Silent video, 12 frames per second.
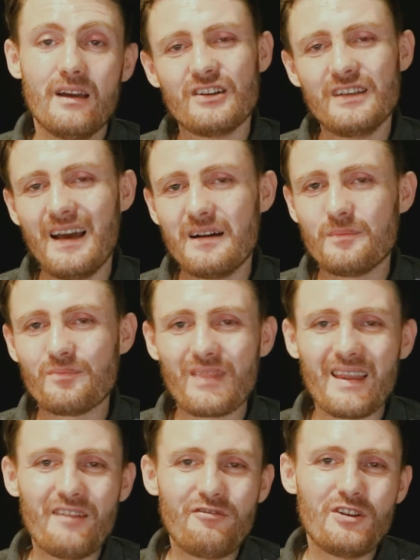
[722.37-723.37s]
so yeah,
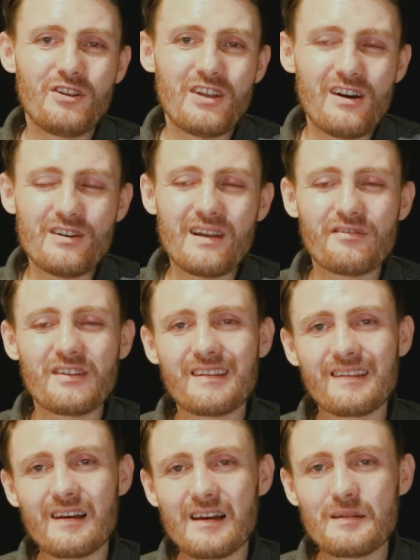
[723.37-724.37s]
if you don't have
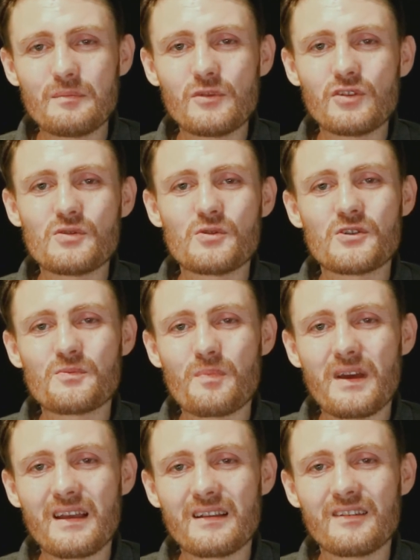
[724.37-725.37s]
the time to
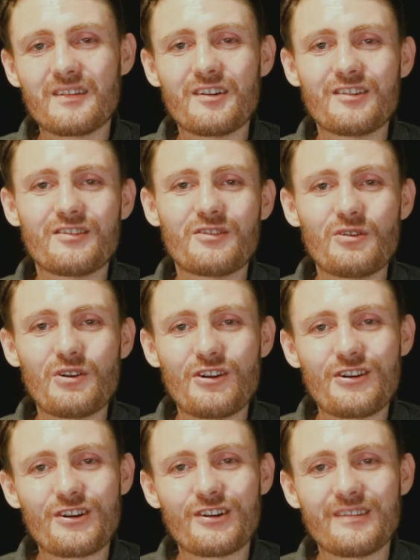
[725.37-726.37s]
spend to
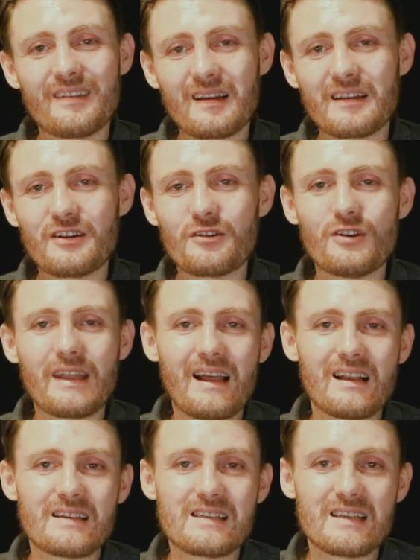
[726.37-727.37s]
learn technical
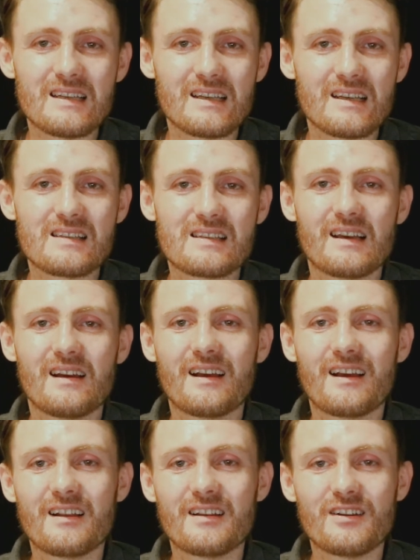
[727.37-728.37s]
analysis
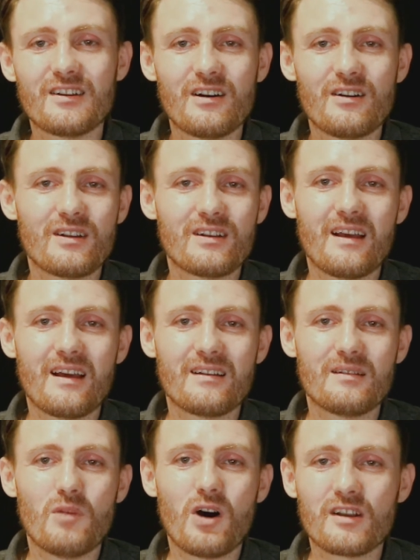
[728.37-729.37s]
and, you know, and,
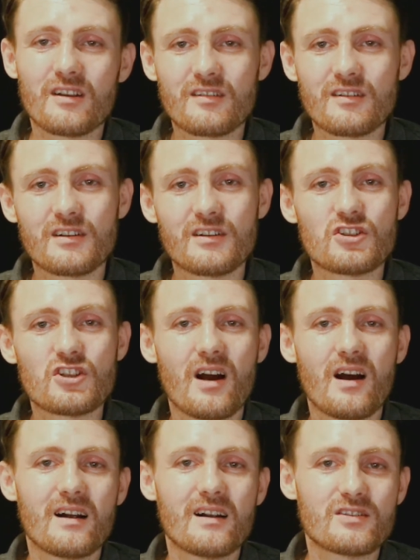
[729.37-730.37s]
and monitor the
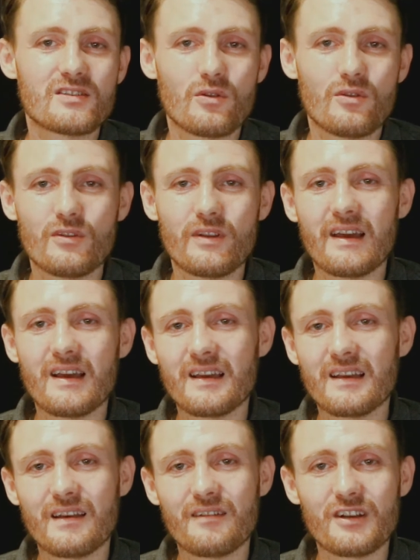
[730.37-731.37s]
charts all
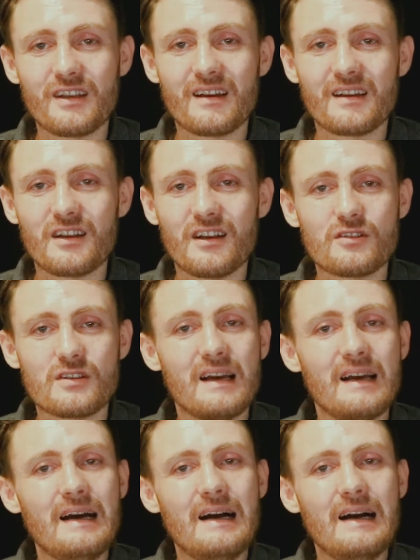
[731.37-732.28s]
day and every day, you know,